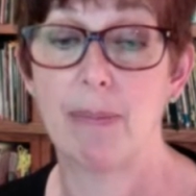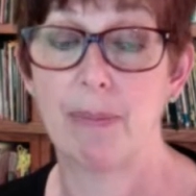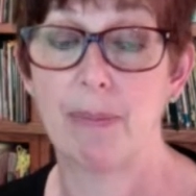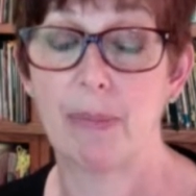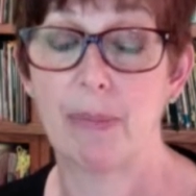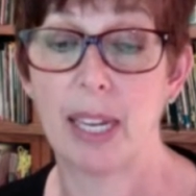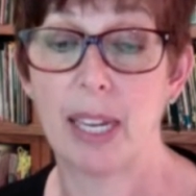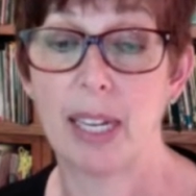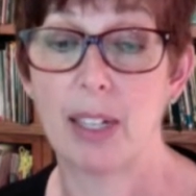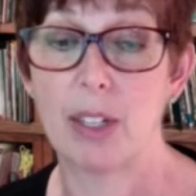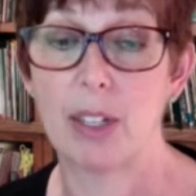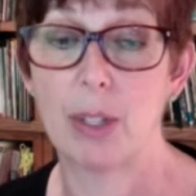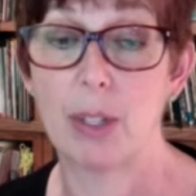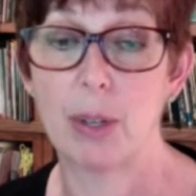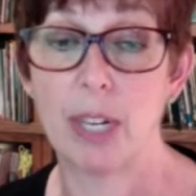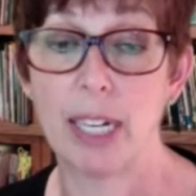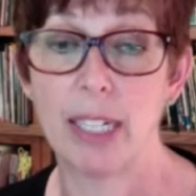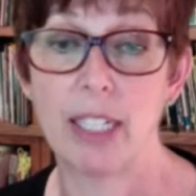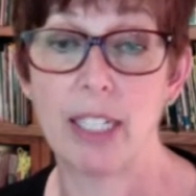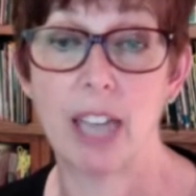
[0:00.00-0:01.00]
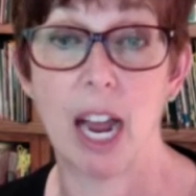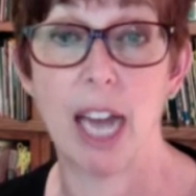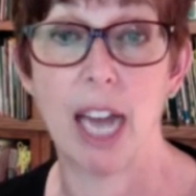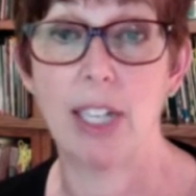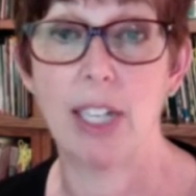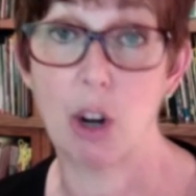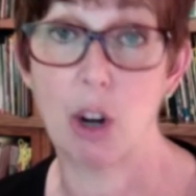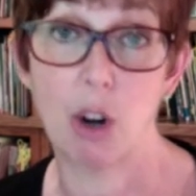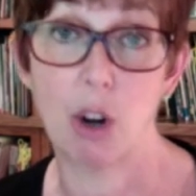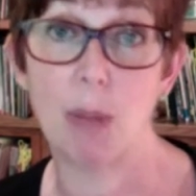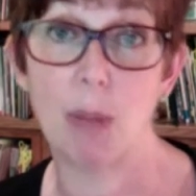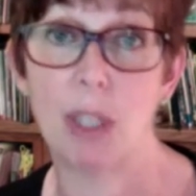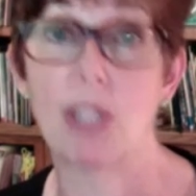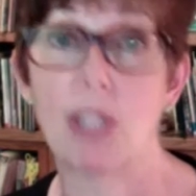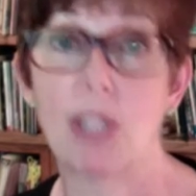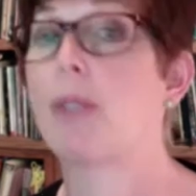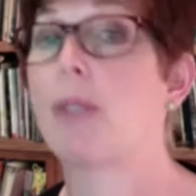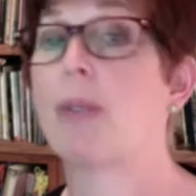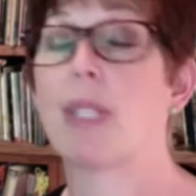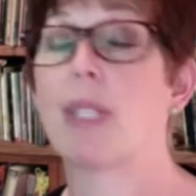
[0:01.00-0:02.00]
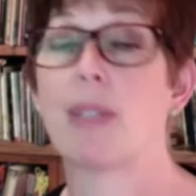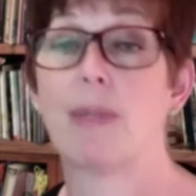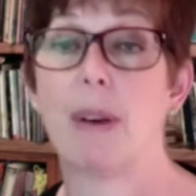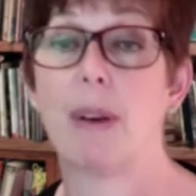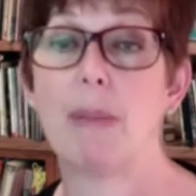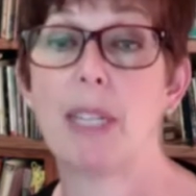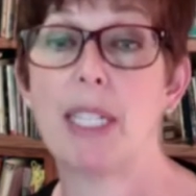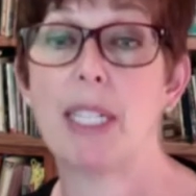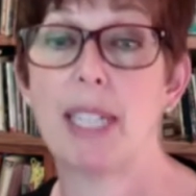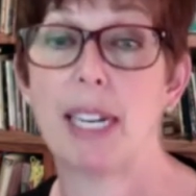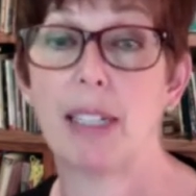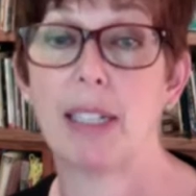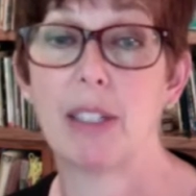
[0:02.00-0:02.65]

including Don Goebel, who's from the St.